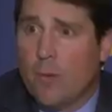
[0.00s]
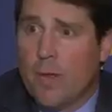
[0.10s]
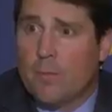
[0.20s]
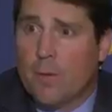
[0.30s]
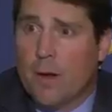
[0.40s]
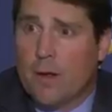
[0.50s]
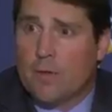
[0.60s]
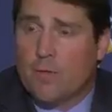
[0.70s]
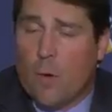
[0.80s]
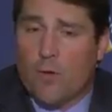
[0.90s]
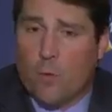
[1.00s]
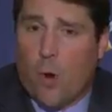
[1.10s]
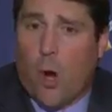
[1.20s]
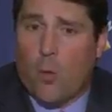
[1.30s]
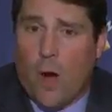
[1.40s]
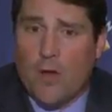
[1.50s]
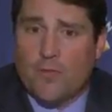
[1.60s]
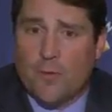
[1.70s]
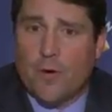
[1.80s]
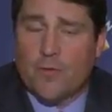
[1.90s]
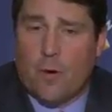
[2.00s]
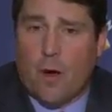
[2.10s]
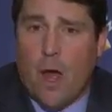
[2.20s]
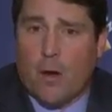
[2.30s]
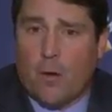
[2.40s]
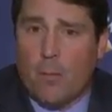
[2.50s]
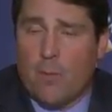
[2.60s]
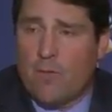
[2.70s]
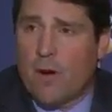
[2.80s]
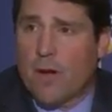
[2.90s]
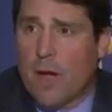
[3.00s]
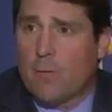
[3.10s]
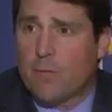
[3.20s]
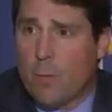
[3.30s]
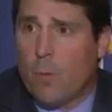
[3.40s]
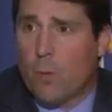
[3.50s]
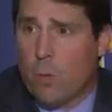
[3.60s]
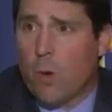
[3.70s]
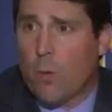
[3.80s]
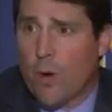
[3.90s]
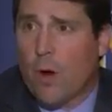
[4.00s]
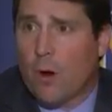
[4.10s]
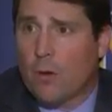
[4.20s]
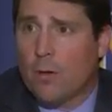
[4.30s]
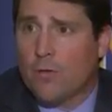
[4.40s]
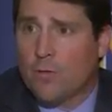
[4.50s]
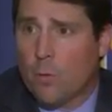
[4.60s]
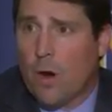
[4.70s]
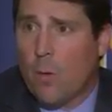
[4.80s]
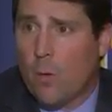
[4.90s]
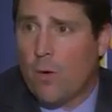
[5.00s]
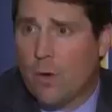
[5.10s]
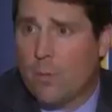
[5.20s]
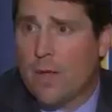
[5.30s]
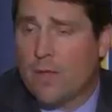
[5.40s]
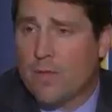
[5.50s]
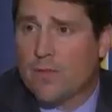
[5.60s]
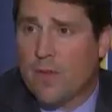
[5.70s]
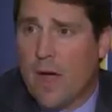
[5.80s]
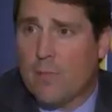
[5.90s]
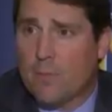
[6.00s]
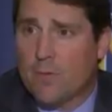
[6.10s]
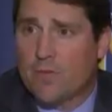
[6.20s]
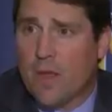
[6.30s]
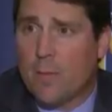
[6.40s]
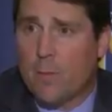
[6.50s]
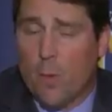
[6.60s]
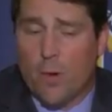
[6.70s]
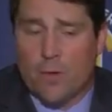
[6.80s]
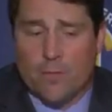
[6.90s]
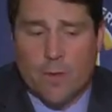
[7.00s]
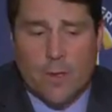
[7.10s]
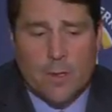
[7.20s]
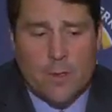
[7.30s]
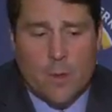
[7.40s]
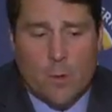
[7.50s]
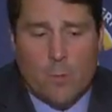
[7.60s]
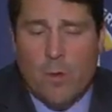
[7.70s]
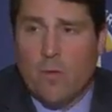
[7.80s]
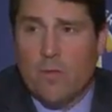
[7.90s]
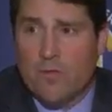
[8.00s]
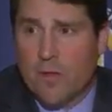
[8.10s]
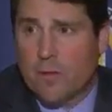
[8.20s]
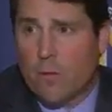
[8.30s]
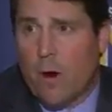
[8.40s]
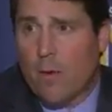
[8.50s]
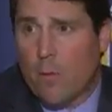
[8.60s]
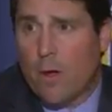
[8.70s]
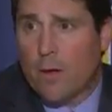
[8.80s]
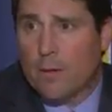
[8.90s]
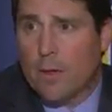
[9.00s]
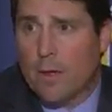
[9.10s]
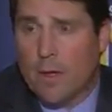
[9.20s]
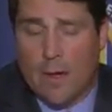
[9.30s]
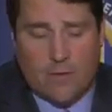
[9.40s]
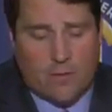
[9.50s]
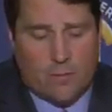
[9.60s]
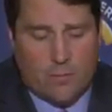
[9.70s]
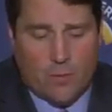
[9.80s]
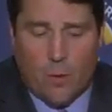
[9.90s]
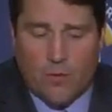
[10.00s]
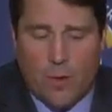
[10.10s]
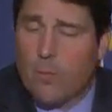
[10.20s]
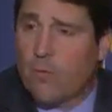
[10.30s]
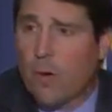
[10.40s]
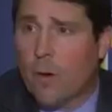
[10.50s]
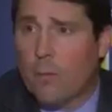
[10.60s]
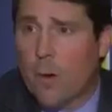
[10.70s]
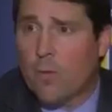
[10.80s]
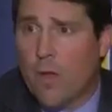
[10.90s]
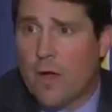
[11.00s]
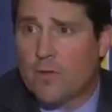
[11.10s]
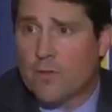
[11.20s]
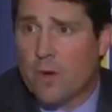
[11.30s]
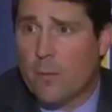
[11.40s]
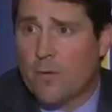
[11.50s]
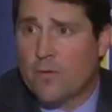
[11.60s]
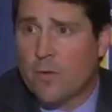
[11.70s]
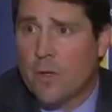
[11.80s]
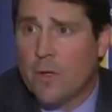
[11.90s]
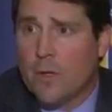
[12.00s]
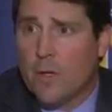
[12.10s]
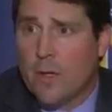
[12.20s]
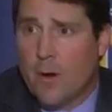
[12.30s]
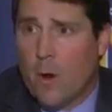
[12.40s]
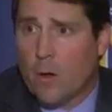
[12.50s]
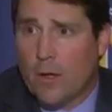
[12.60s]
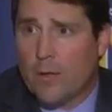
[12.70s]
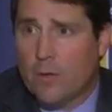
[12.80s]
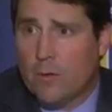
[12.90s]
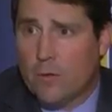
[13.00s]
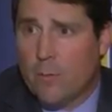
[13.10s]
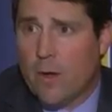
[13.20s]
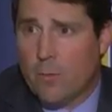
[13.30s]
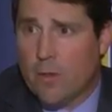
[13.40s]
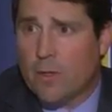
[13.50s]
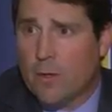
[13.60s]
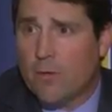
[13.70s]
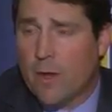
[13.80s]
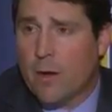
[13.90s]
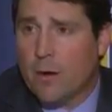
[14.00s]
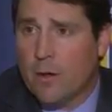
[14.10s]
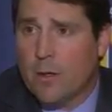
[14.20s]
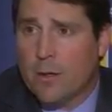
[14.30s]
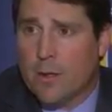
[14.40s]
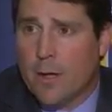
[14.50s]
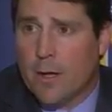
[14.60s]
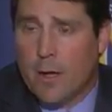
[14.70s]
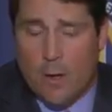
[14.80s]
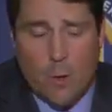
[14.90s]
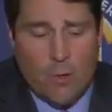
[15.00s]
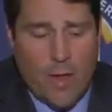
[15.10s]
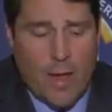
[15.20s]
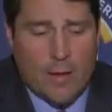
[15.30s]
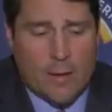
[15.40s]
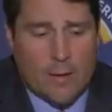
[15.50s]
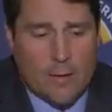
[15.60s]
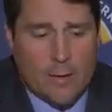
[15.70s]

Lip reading: bit, but as far as where our roster is in our locker room, I'm very comfortable with where we are. This is where I wanted to be at this time from the standpoint of, we're building this thing the right way, and that starts up front on both lines of scrimmage. In our league, you better be good there. I know that.